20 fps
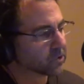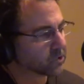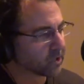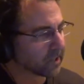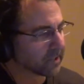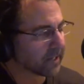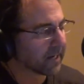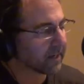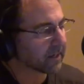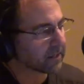
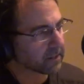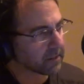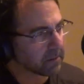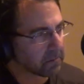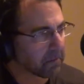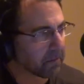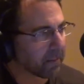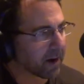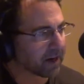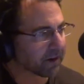genetically
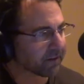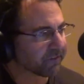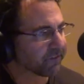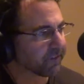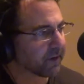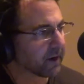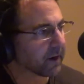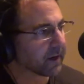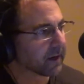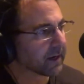
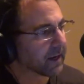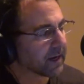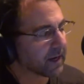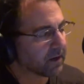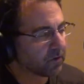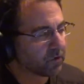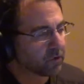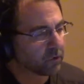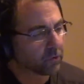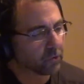modified
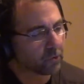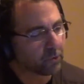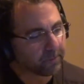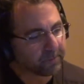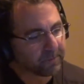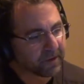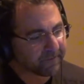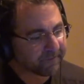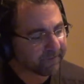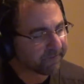
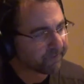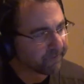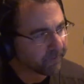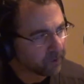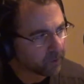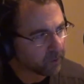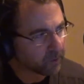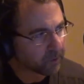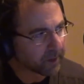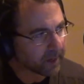into
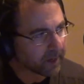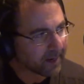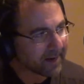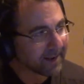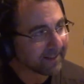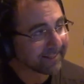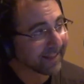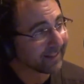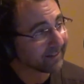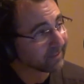food
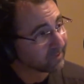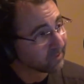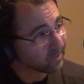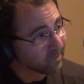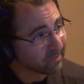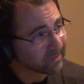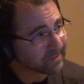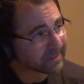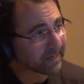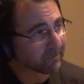that
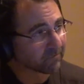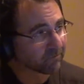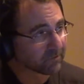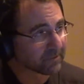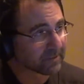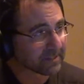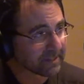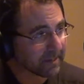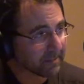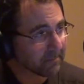looks and
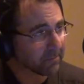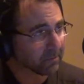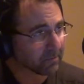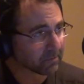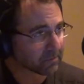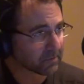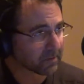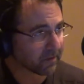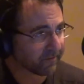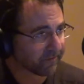
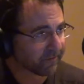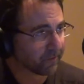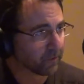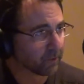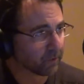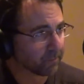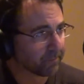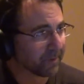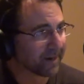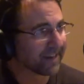resembles
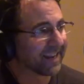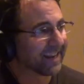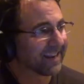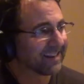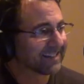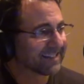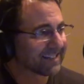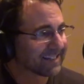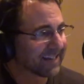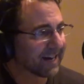food, but
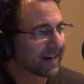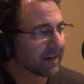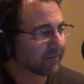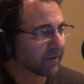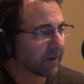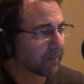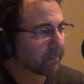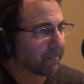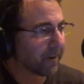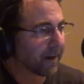inside
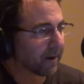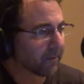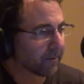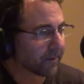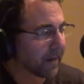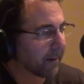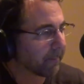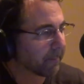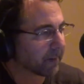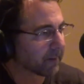of it,
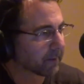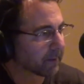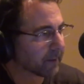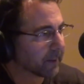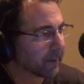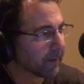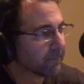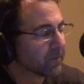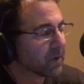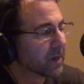
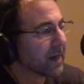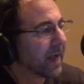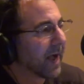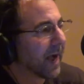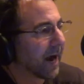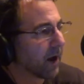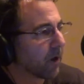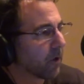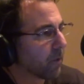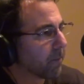biochemically,
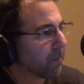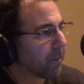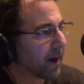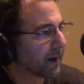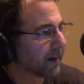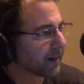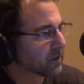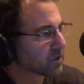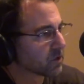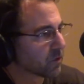our
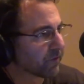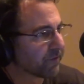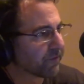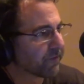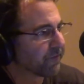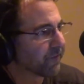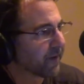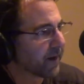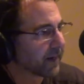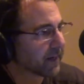bodies are
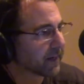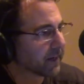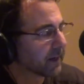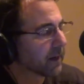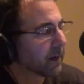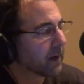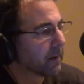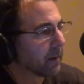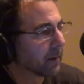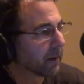
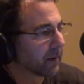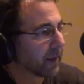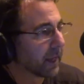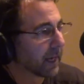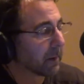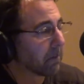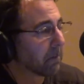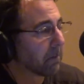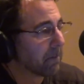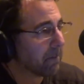fighting
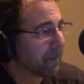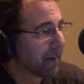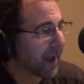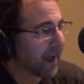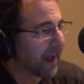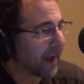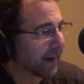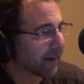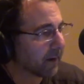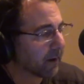like
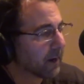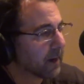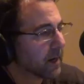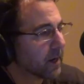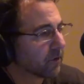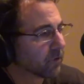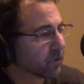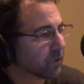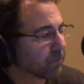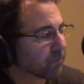mad
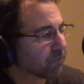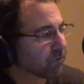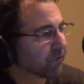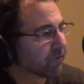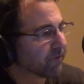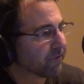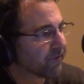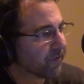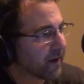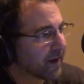to
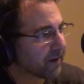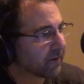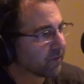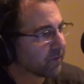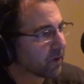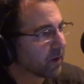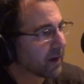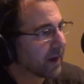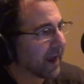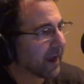
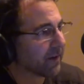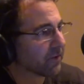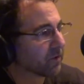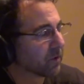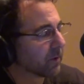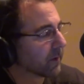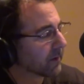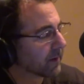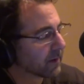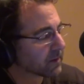prevent
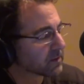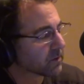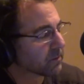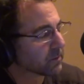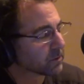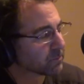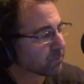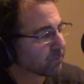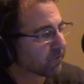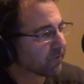and uh, not so
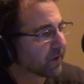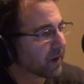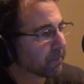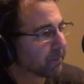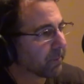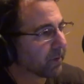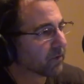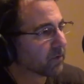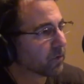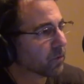much
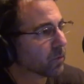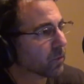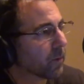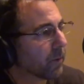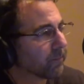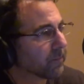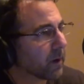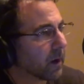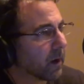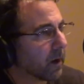prevent, but to
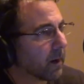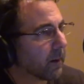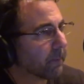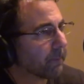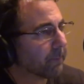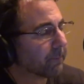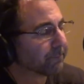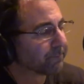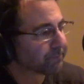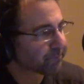
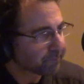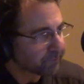um,